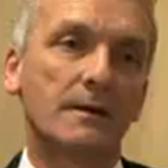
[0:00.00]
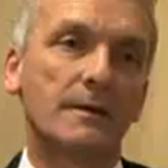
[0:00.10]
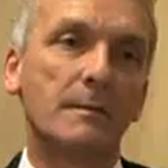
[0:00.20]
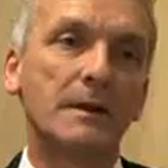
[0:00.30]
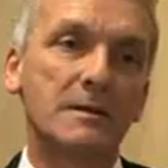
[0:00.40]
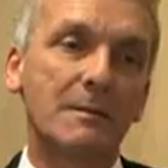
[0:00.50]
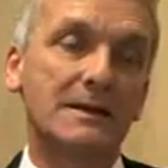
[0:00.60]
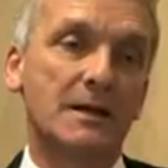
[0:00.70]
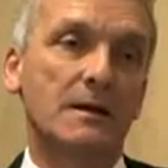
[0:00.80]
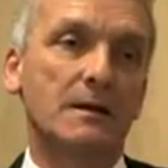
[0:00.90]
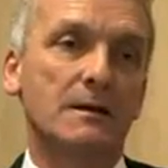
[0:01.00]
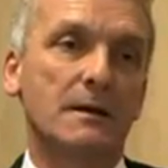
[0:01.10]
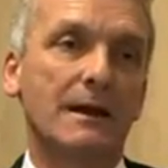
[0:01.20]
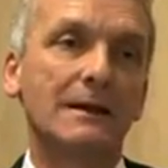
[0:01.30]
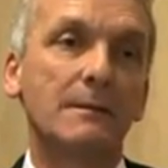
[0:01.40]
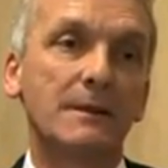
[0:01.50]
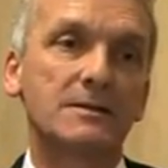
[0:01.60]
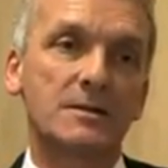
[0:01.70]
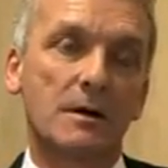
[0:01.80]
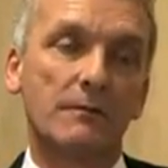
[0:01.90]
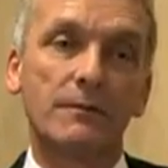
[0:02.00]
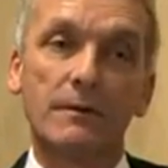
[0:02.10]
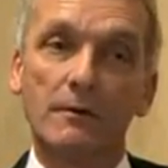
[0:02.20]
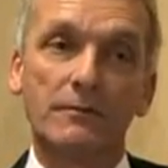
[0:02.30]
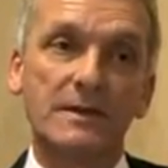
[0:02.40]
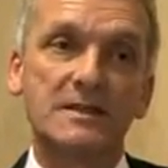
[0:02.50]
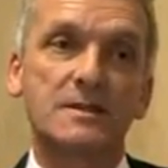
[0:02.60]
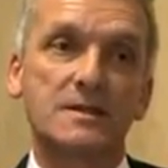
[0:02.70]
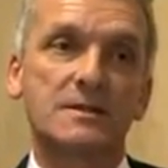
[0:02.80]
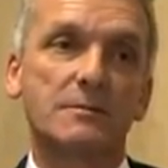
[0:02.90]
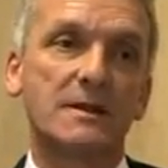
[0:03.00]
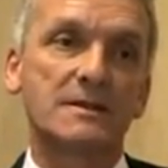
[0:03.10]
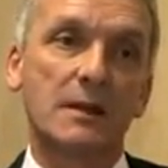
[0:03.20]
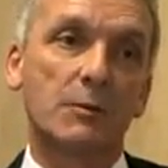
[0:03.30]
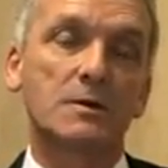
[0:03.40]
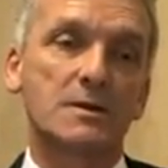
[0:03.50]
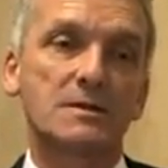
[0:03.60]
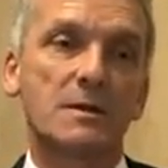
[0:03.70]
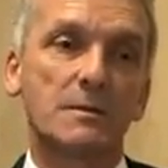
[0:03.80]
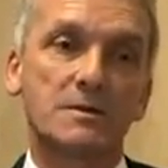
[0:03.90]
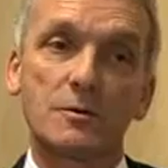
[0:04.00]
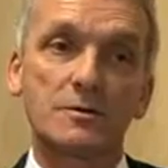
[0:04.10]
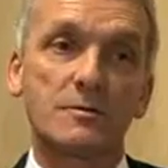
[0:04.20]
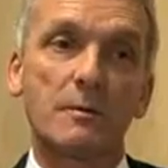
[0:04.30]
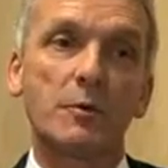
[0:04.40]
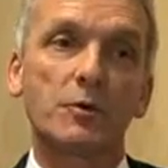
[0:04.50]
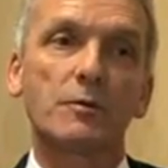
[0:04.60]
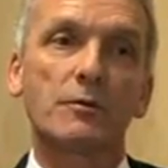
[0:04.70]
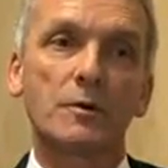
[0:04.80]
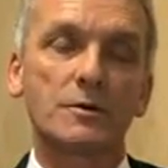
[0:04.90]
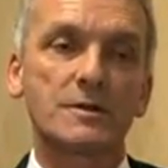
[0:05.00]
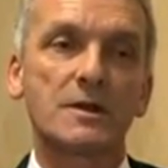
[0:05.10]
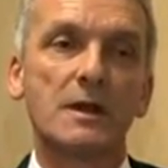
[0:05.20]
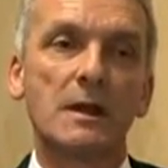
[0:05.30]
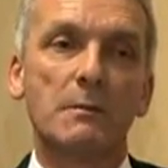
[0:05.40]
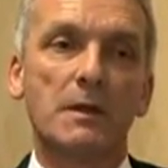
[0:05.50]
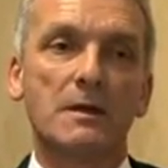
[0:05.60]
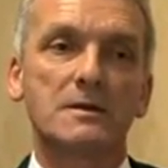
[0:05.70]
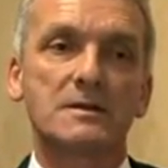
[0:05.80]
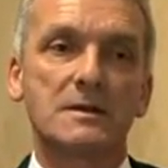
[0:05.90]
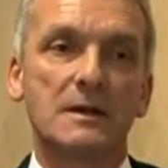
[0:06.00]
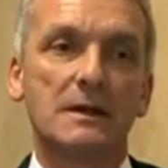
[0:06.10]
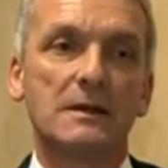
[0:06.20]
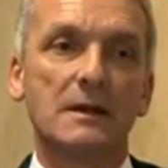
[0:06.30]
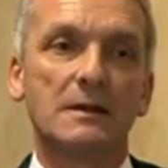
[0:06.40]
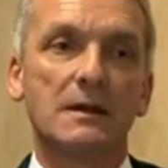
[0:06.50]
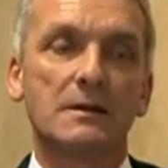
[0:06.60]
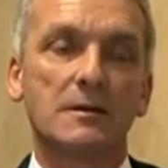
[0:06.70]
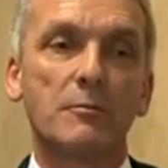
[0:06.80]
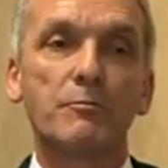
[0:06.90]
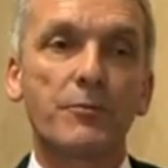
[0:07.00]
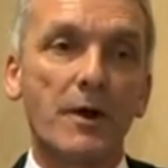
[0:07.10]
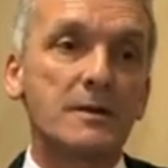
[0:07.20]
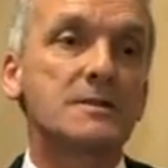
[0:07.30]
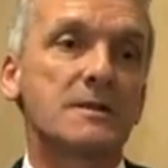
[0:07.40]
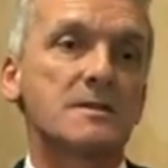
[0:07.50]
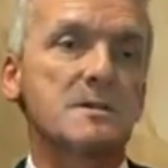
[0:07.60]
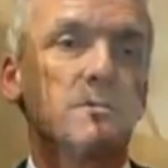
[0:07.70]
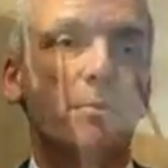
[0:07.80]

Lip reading: The multimedia elements of this system, this network system, is also important, of course, because it comprises